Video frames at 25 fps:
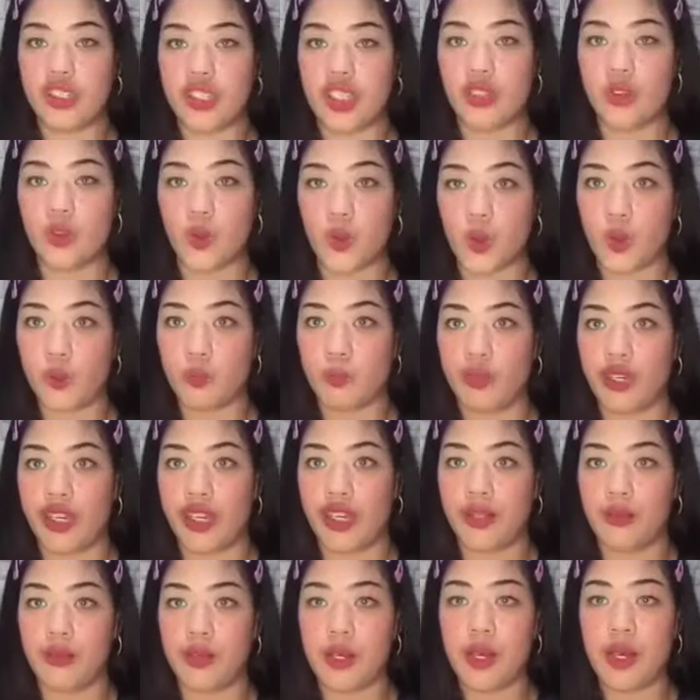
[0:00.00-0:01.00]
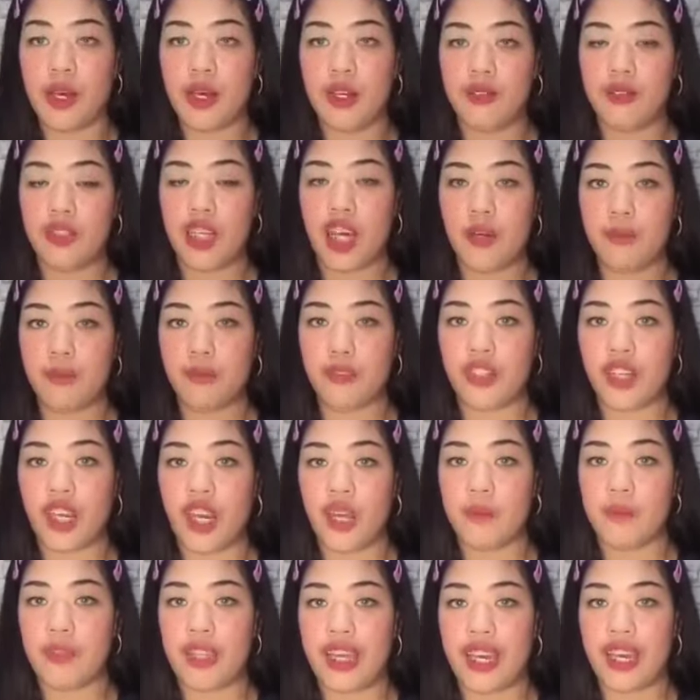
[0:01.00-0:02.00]
ng tubig after
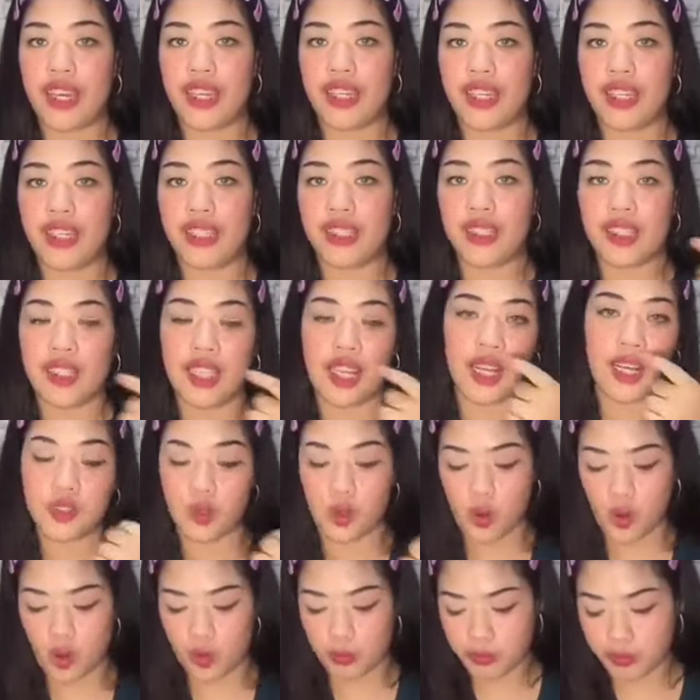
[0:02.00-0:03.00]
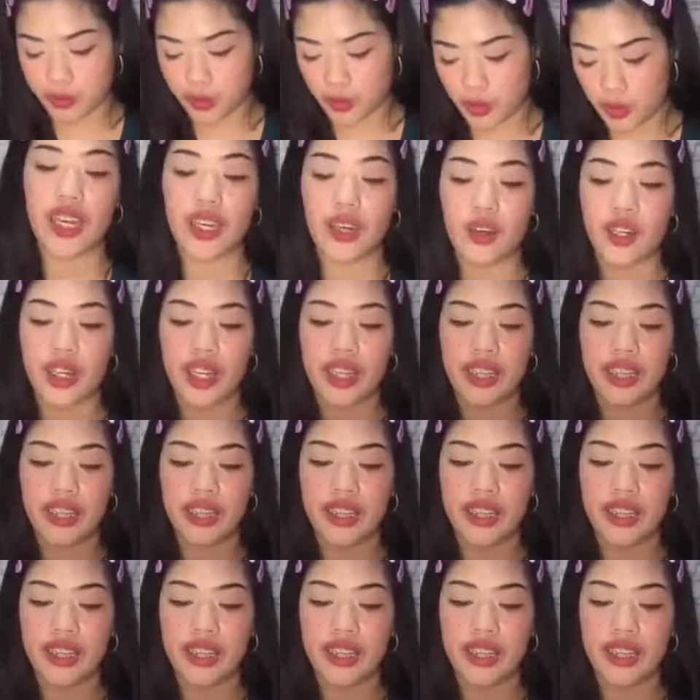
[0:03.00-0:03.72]
applying the soap. So, kayo ulit